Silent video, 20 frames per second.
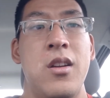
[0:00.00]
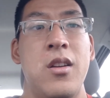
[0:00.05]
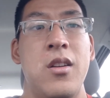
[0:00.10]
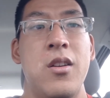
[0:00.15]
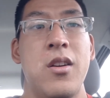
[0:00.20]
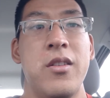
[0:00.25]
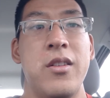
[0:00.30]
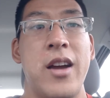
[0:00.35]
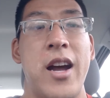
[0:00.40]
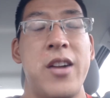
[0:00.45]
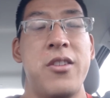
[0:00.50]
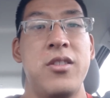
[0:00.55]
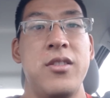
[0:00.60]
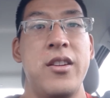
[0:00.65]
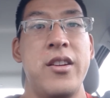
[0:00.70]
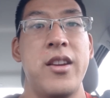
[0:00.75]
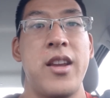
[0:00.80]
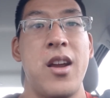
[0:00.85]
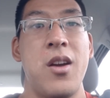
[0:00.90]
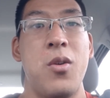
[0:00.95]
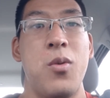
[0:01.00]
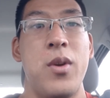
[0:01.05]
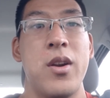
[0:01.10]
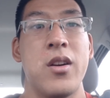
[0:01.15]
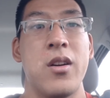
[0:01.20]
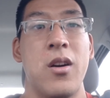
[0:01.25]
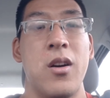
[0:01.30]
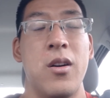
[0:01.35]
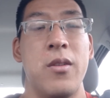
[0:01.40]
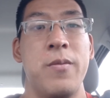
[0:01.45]
you can actually get
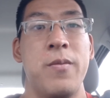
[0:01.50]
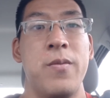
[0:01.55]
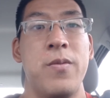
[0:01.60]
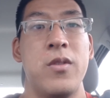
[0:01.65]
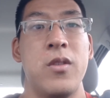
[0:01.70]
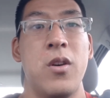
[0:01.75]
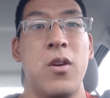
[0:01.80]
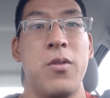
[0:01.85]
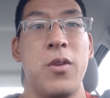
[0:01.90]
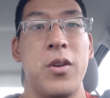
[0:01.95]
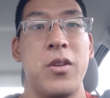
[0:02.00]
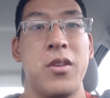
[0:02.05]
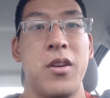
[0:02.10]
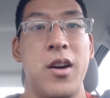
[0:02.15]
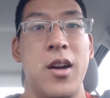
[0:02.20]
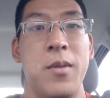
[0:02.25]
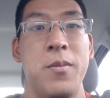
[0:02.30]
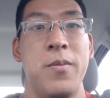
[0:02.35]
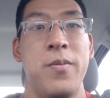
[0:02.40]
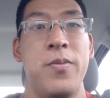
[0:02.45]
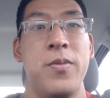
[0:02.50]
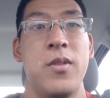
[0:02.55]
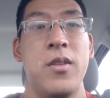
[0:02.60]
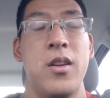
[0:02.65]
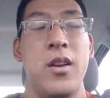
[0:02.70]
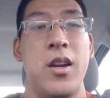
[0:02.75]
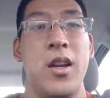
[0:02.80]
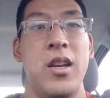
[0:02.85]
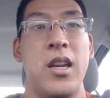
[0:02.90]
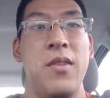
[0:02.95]
weaker over time
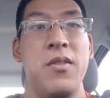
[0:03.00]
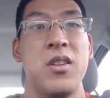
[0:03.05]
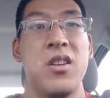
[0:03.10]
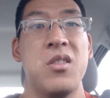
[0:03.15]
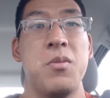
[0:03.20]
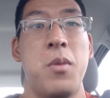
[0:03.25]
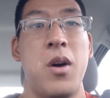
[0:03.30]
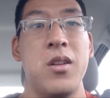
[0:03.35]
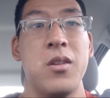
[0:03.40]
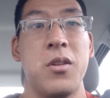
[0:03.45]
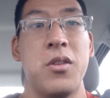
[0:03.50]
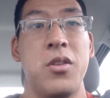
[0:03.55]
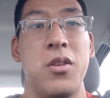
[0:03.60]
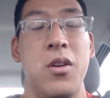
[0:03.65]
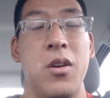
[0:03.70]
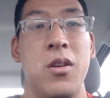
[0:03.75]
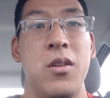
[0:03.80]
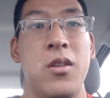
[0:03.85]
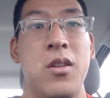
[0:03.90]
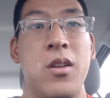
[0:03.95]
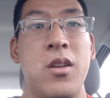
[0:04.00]
and even smaller too.